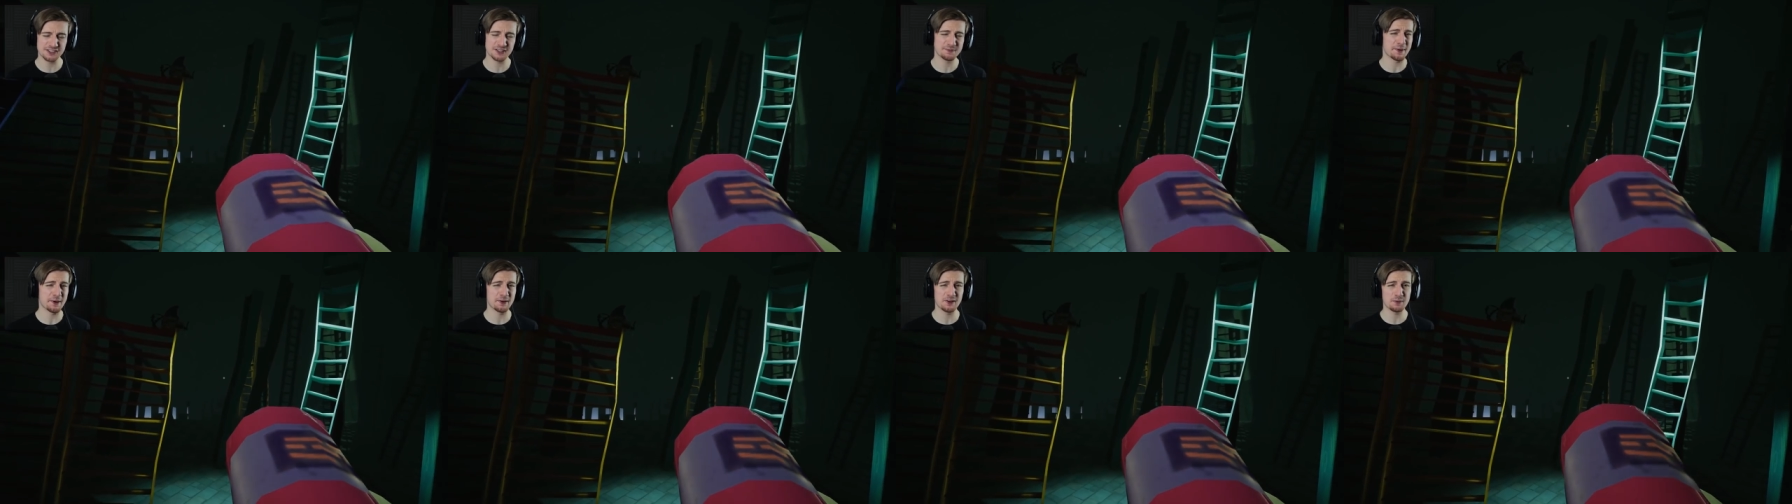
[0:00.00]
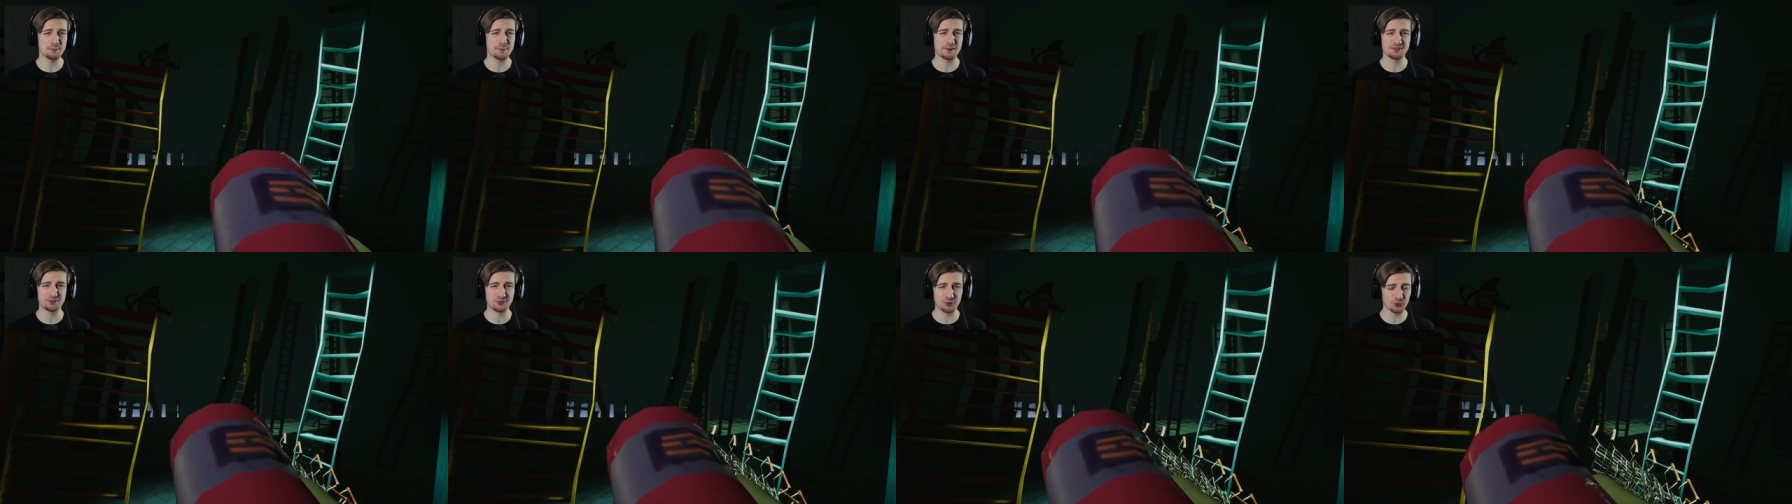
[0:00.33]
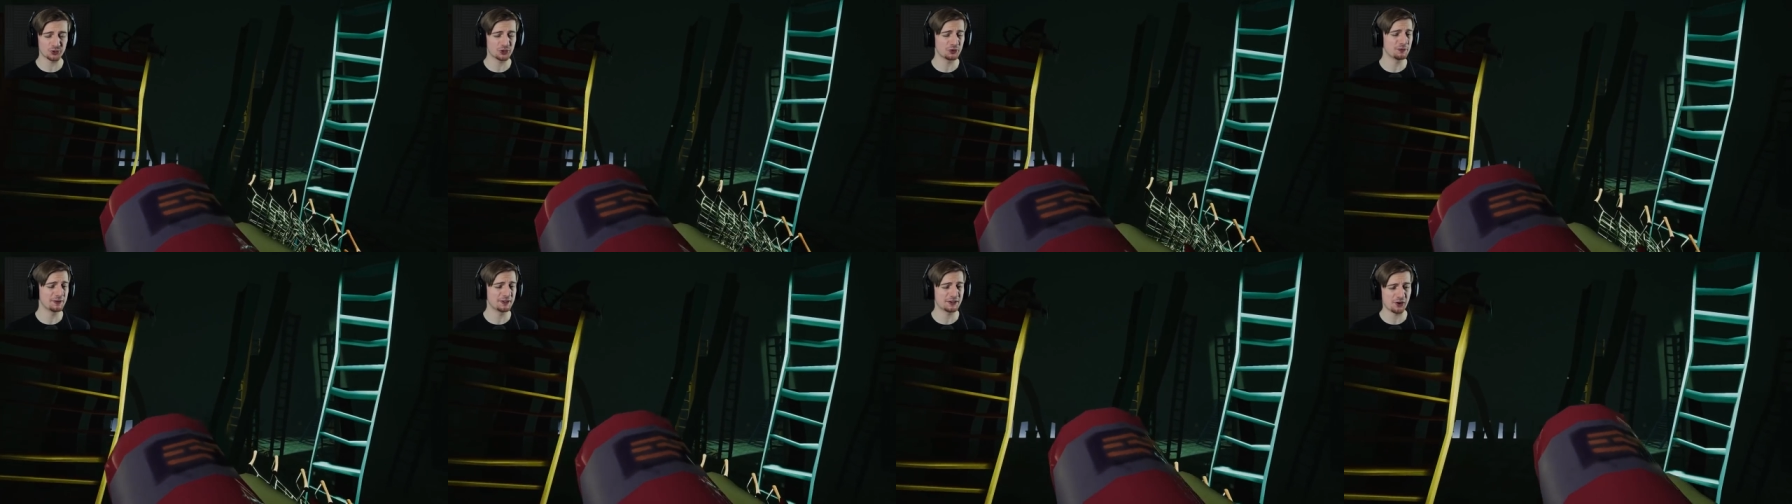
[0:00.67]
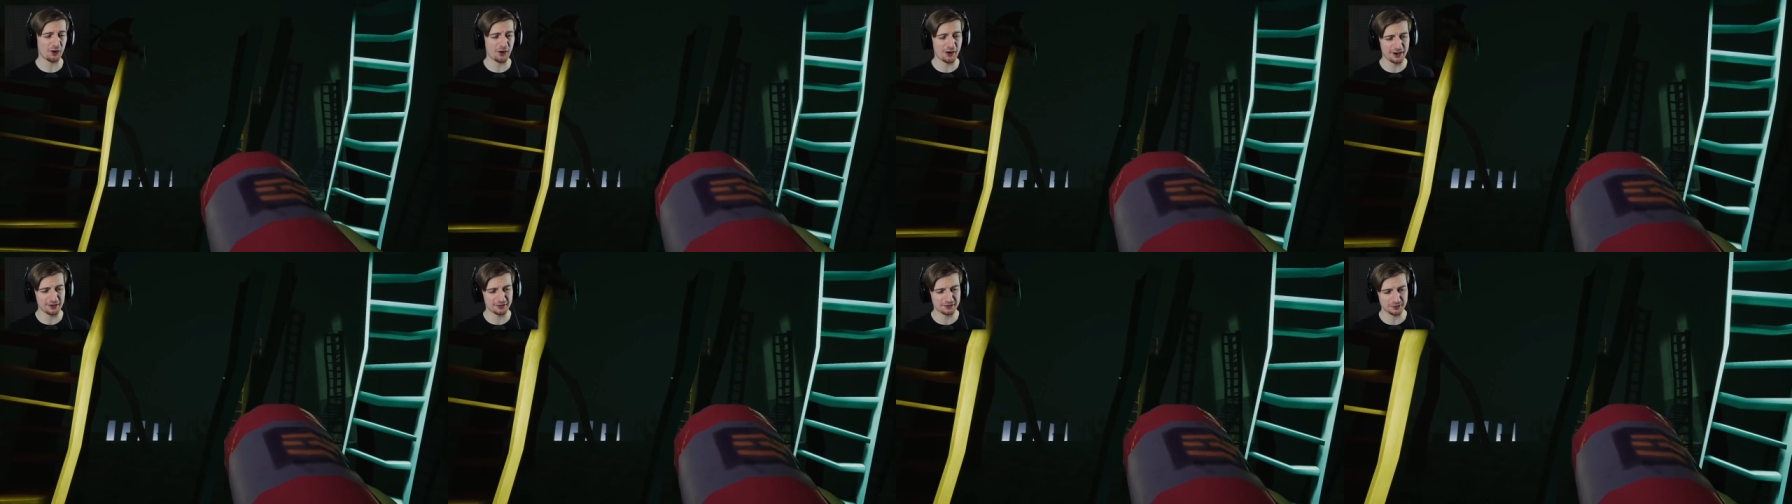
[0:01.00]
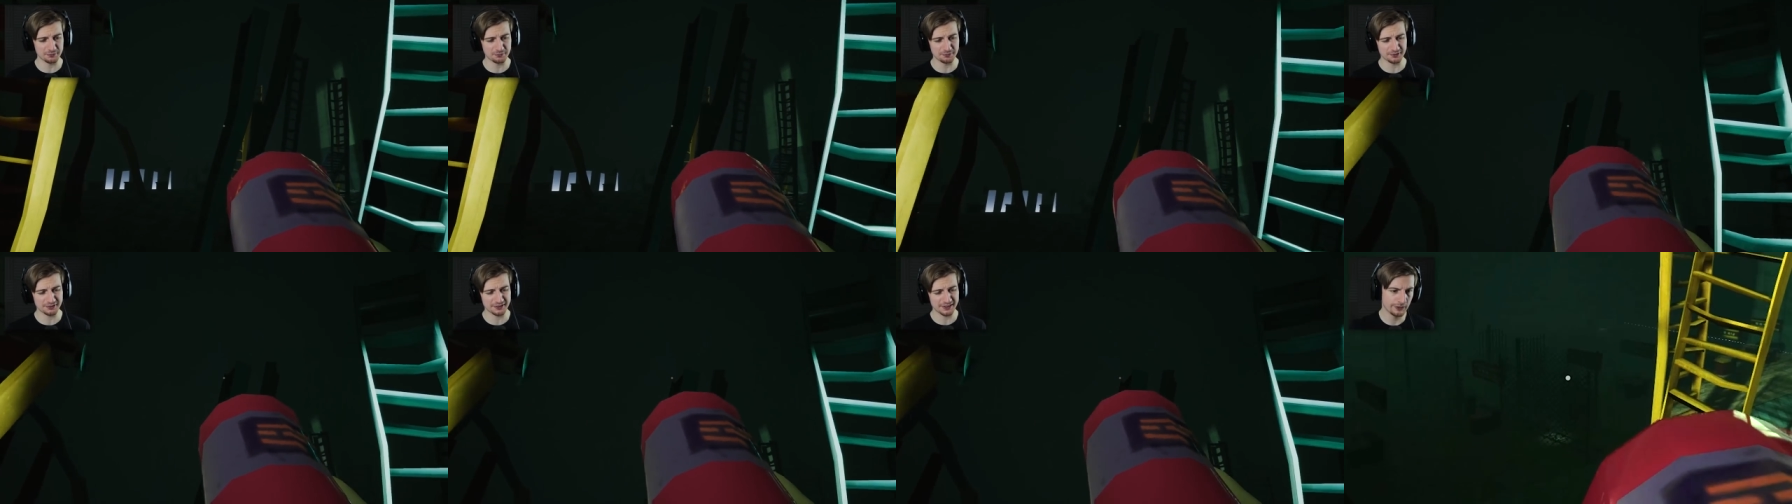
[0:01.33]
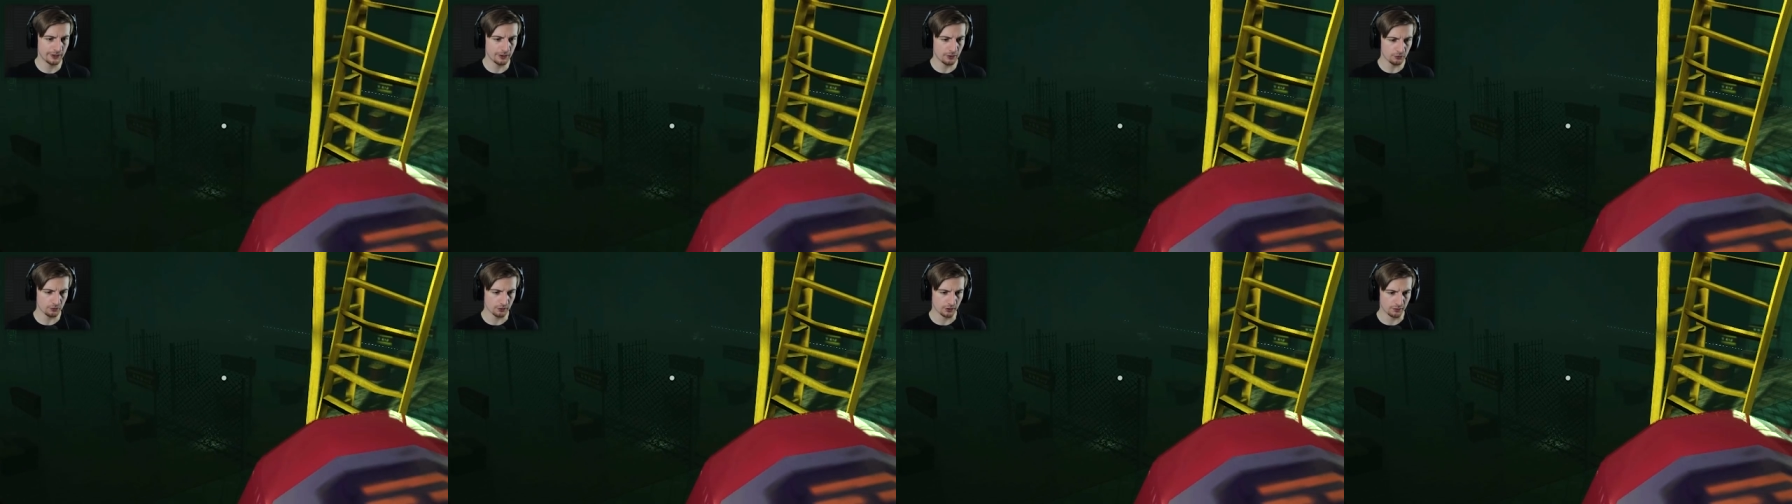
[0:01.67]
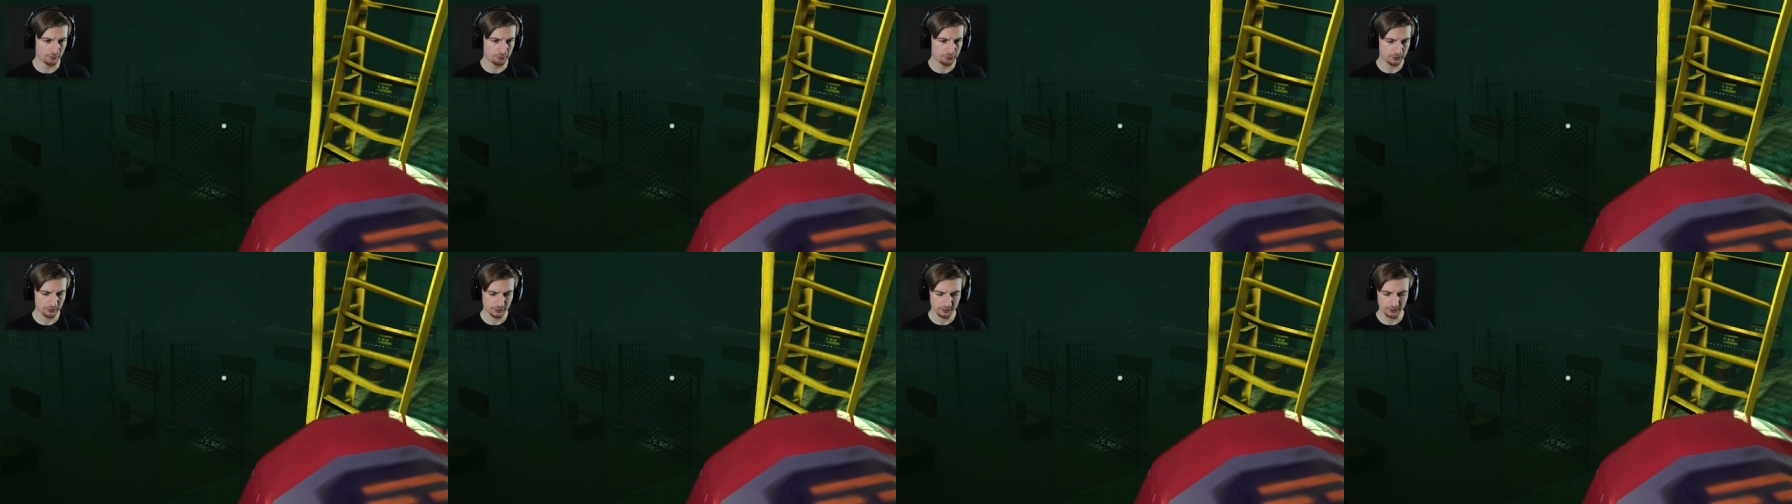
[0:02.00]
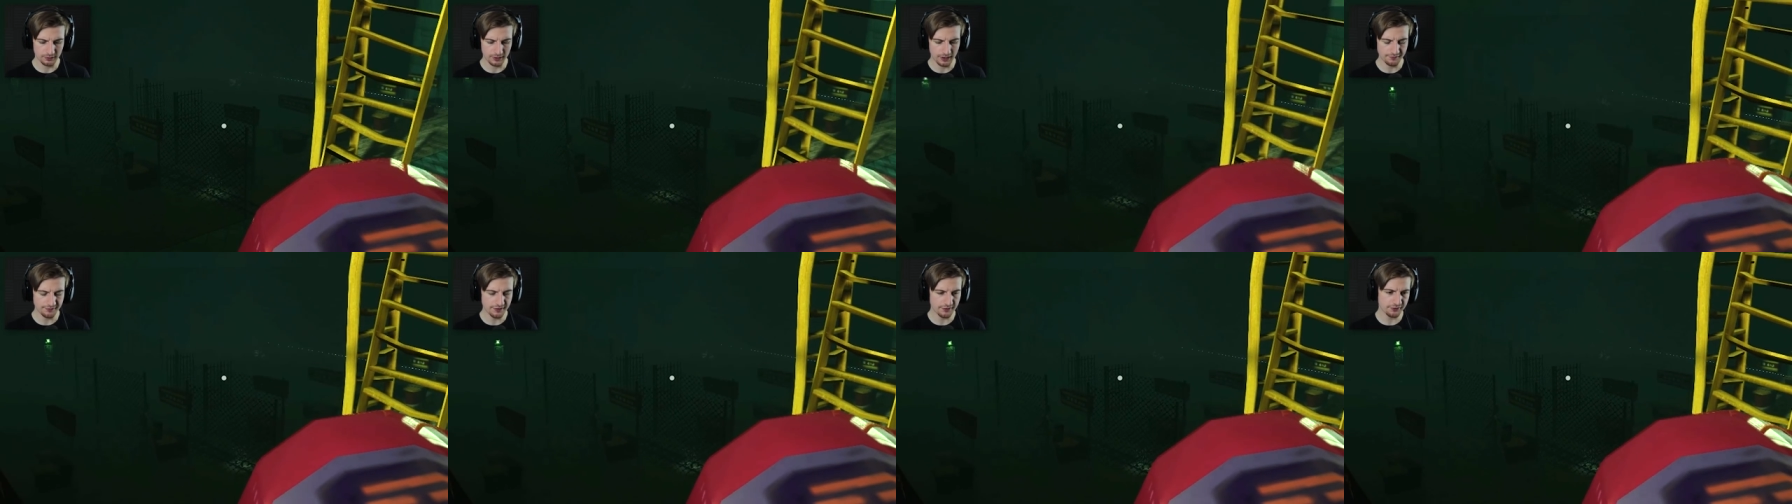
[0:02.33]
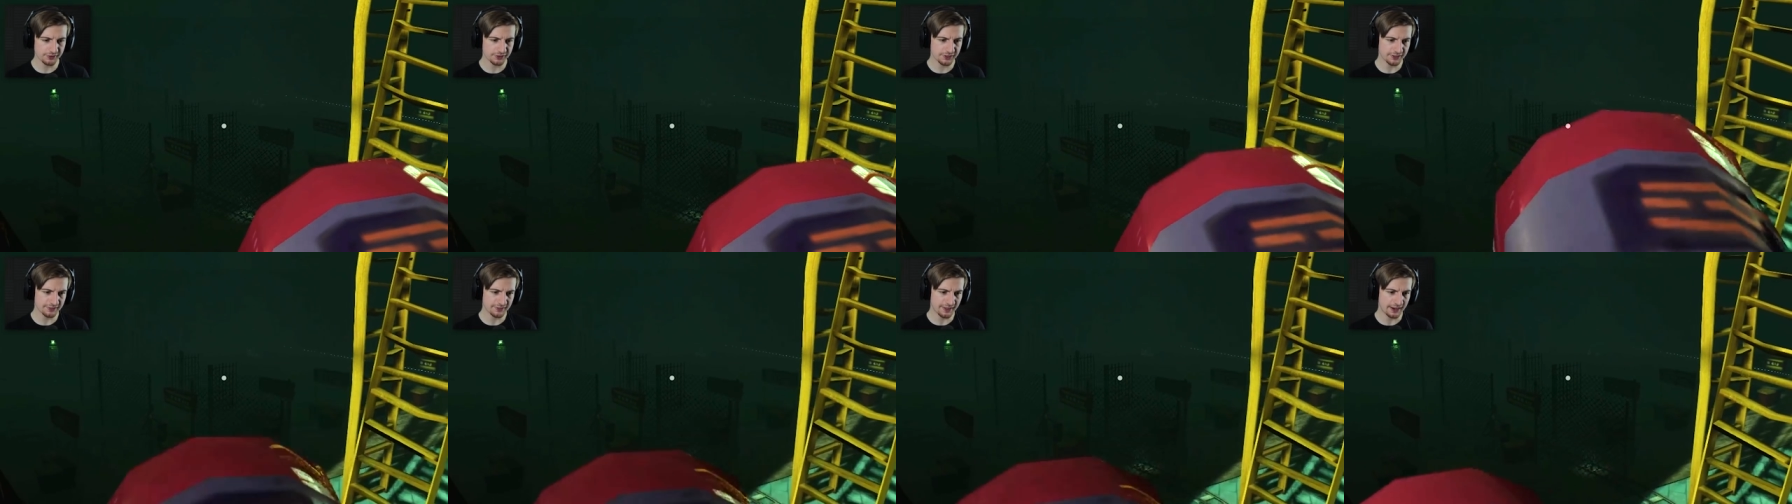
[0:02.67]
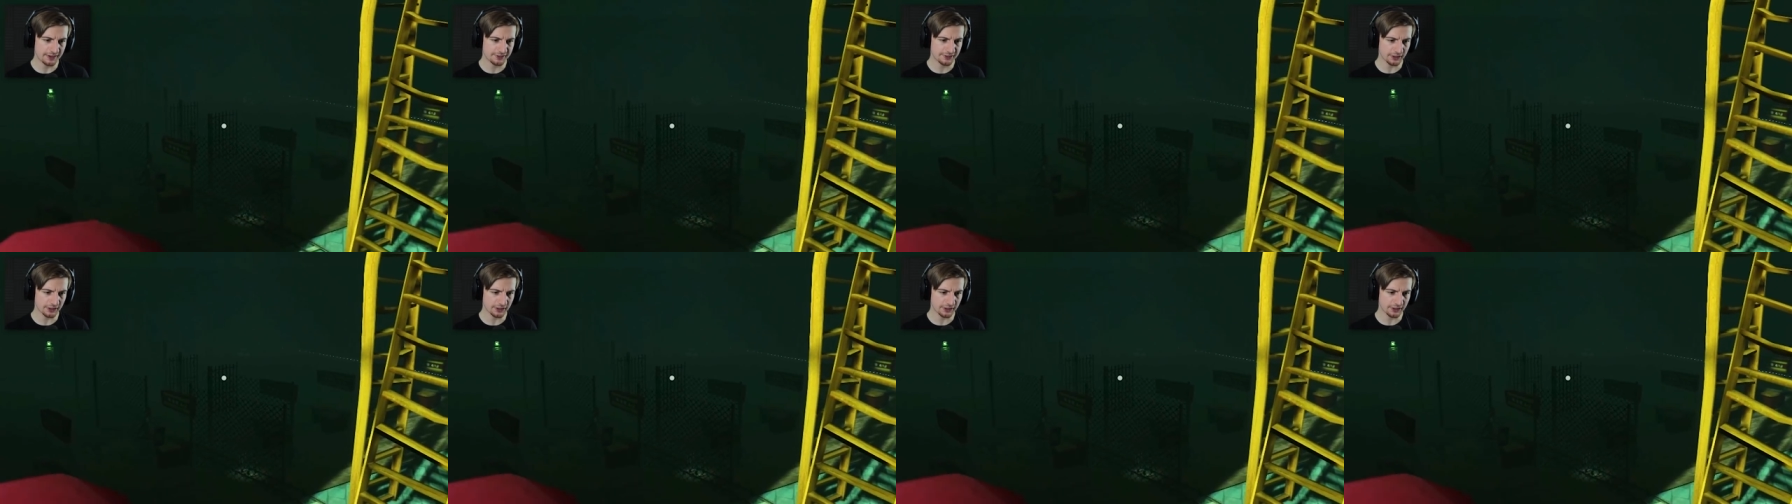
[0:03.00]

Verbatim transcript: There may only be four unique items. Wait, hold up. I've never seen that.